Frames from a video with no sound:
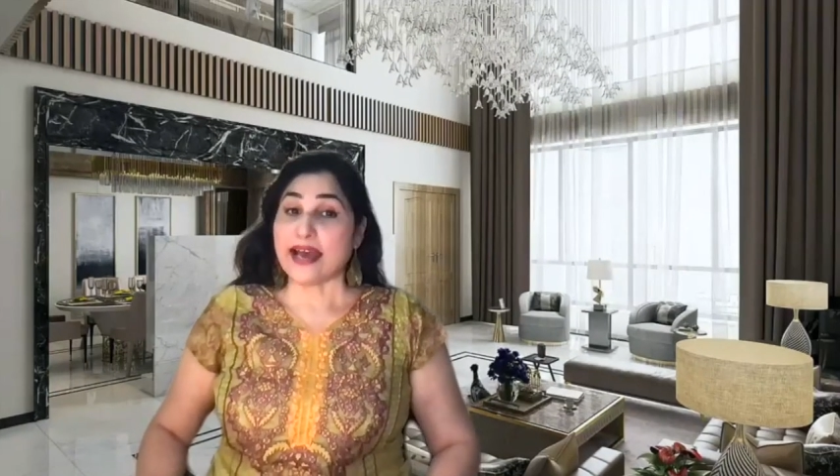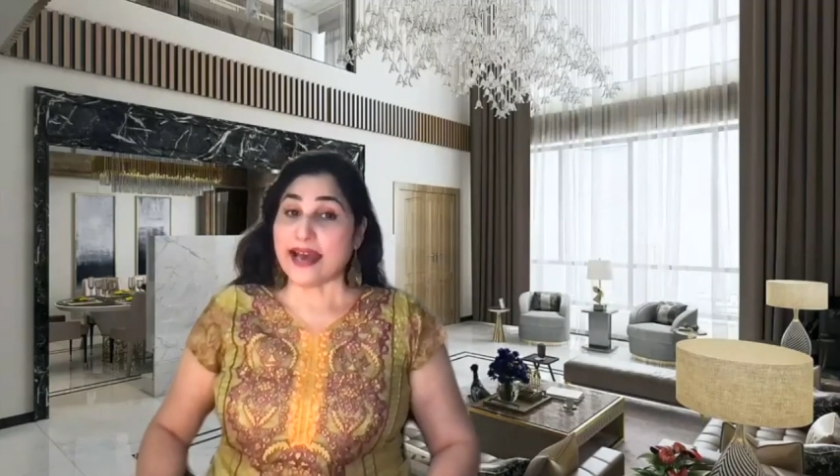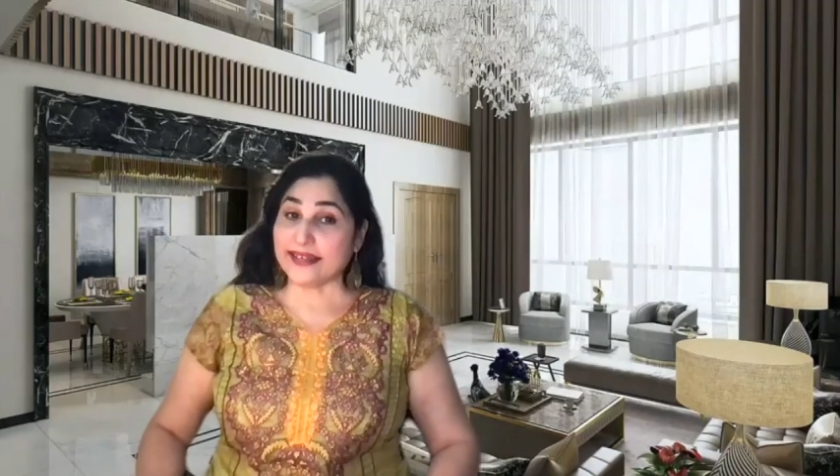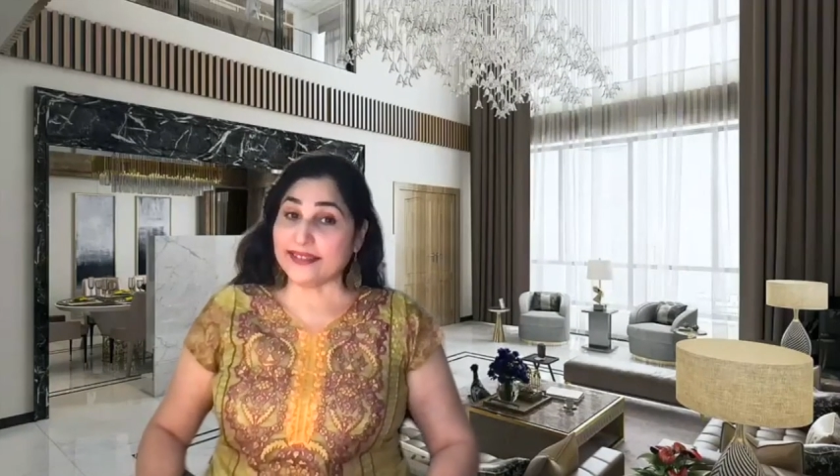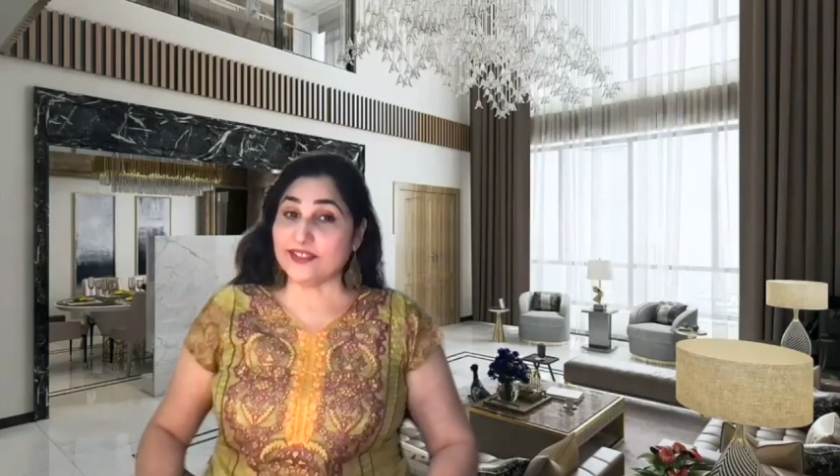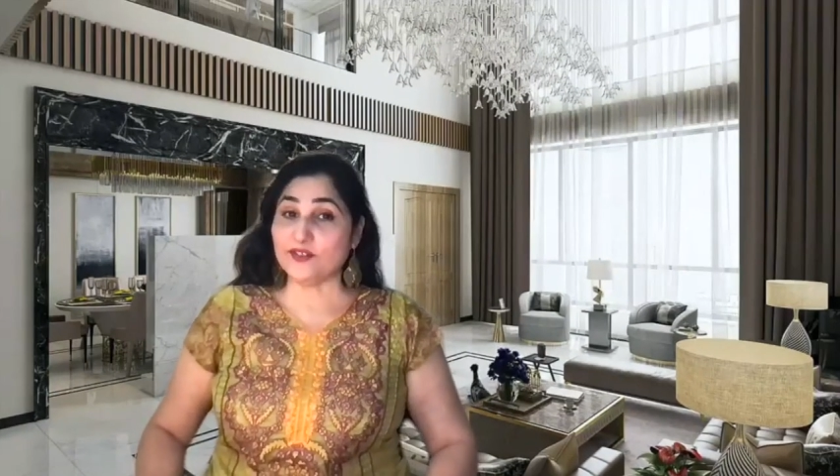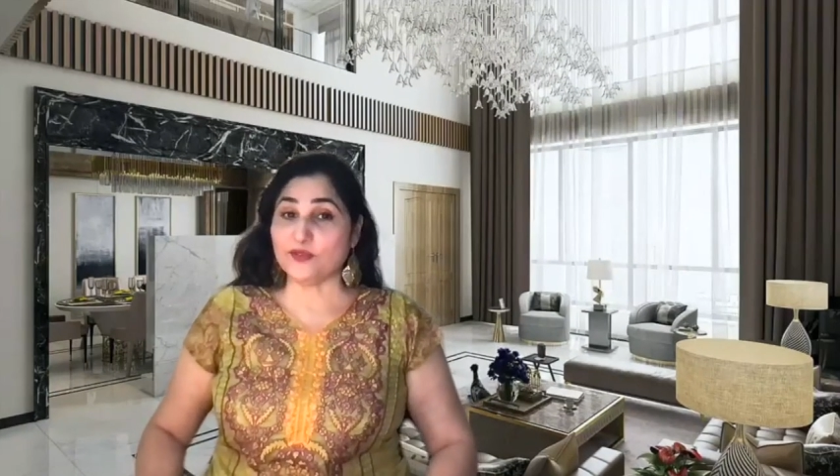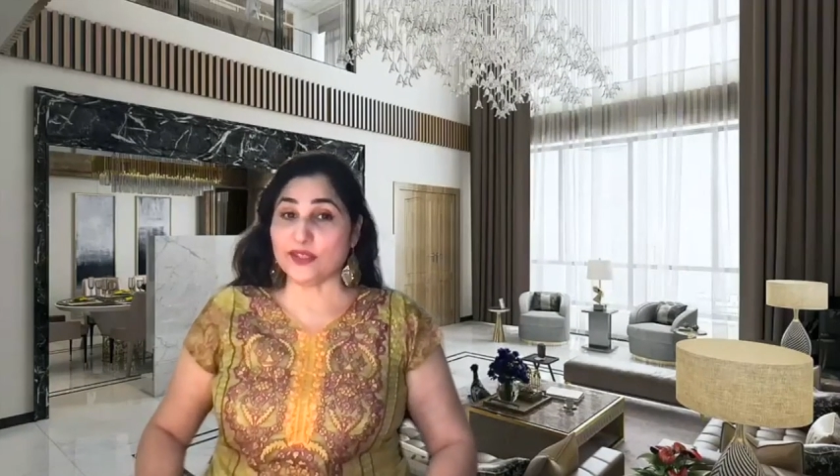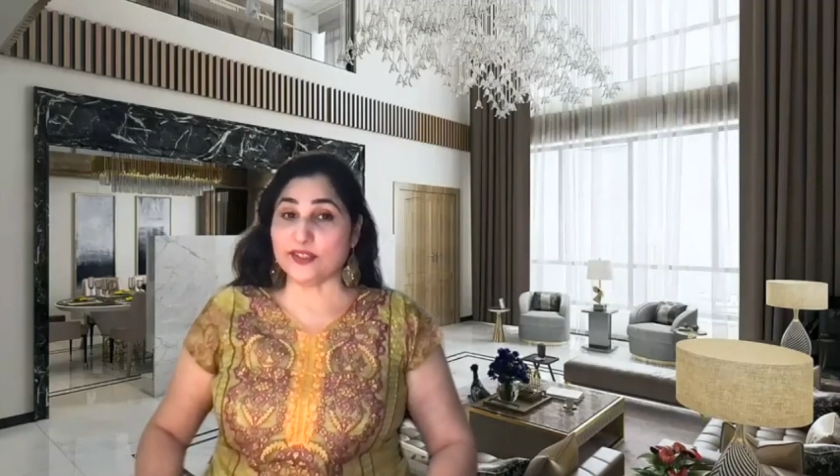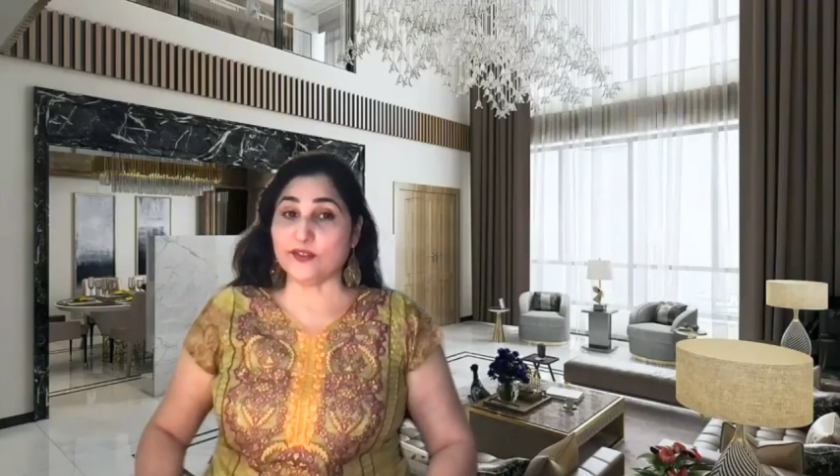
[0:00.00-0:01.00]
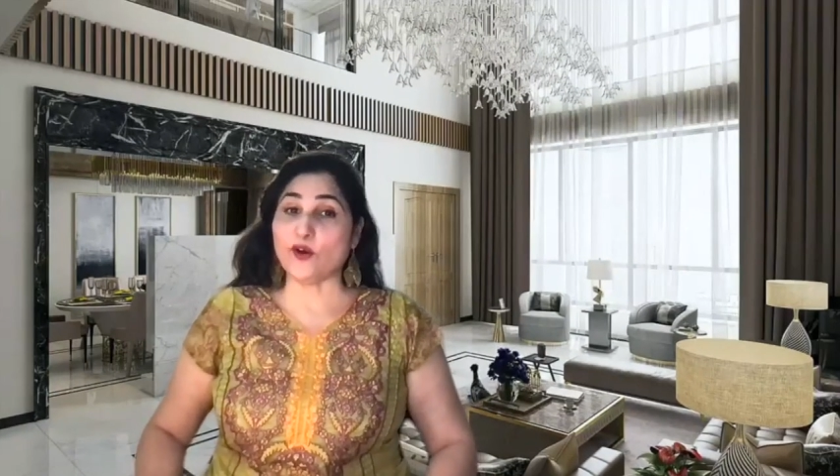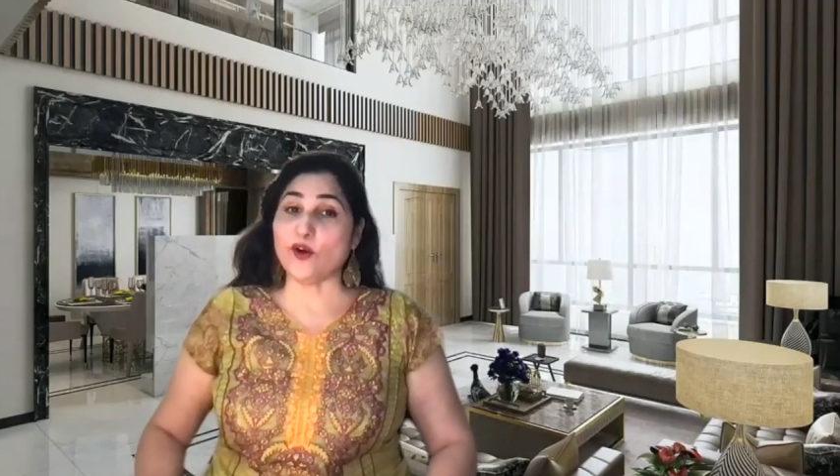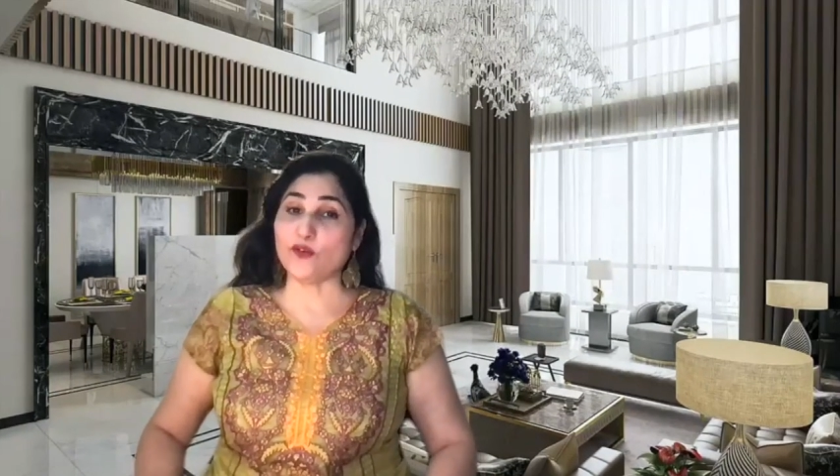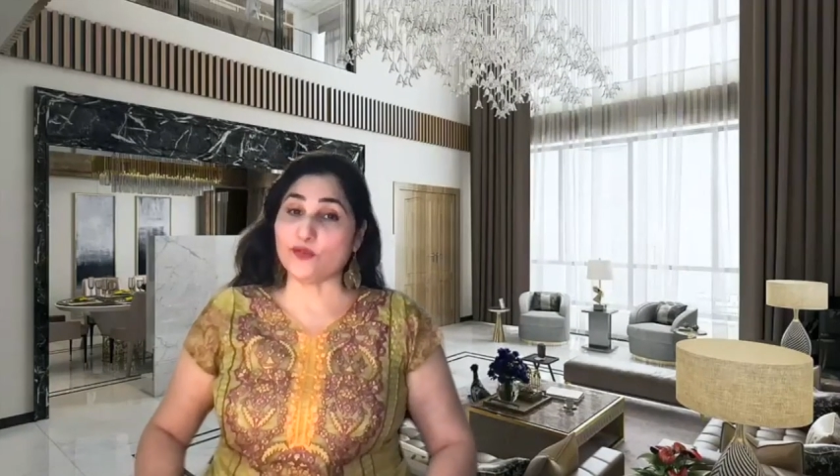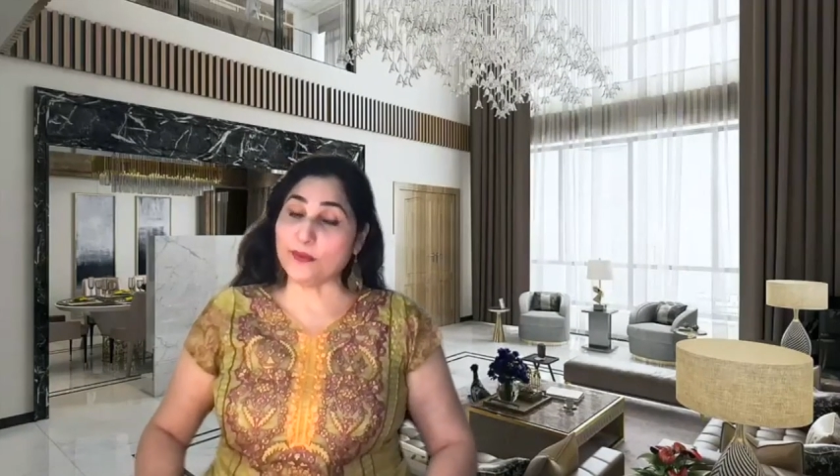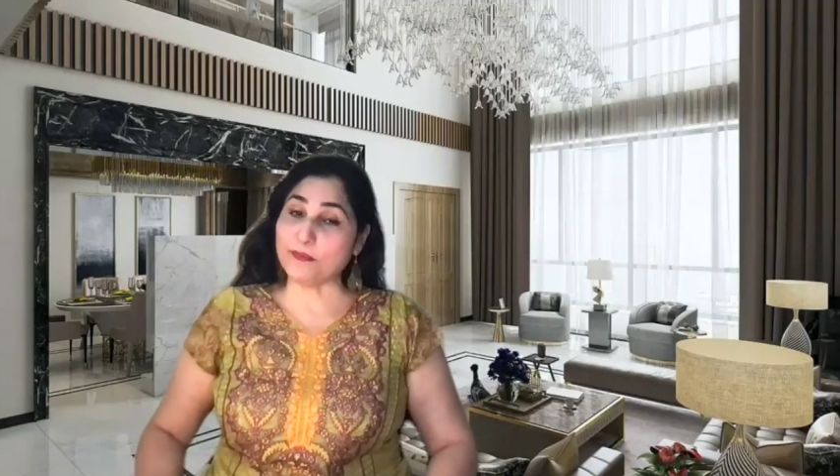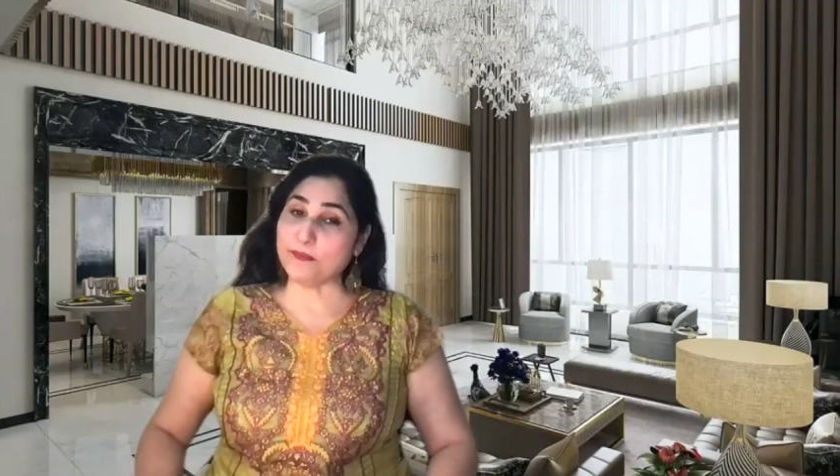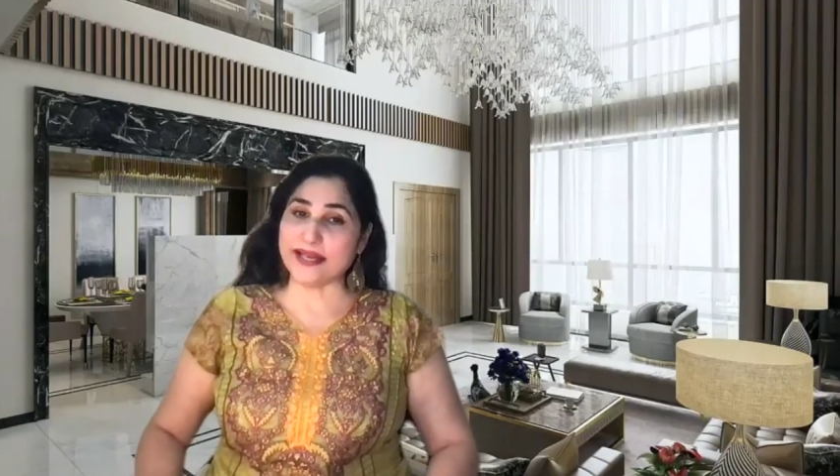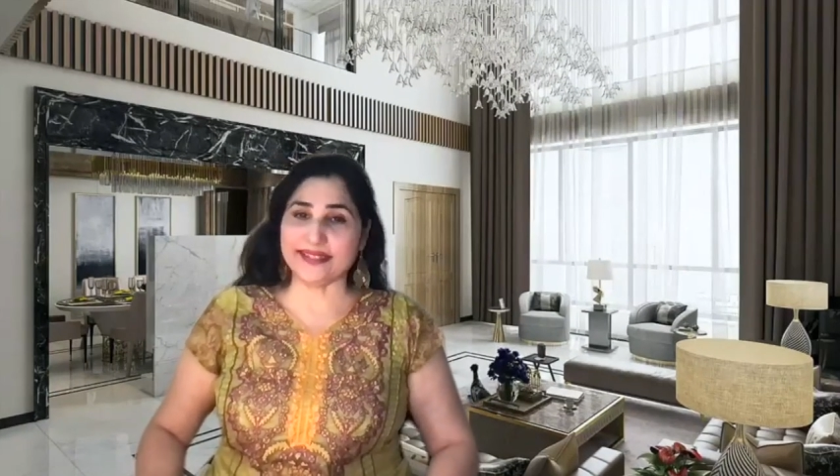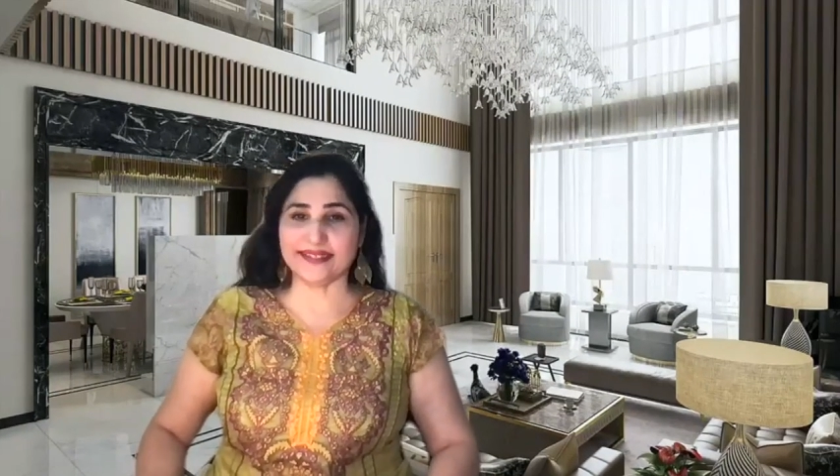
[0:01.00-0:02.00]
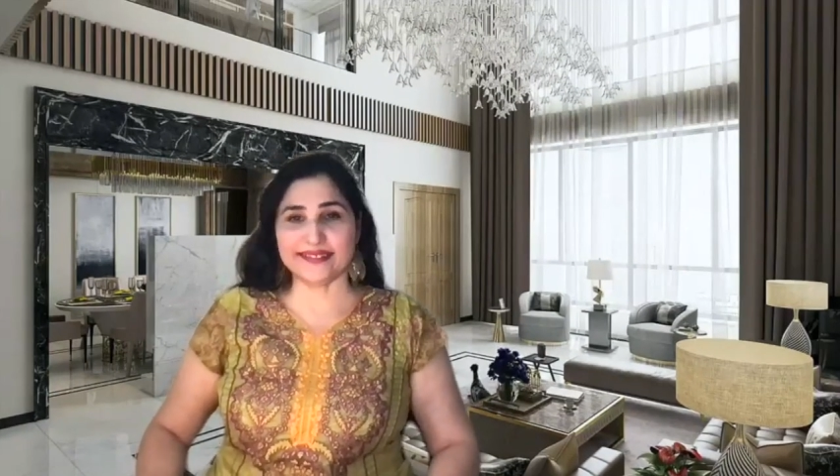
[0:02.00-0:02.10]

Another one of the many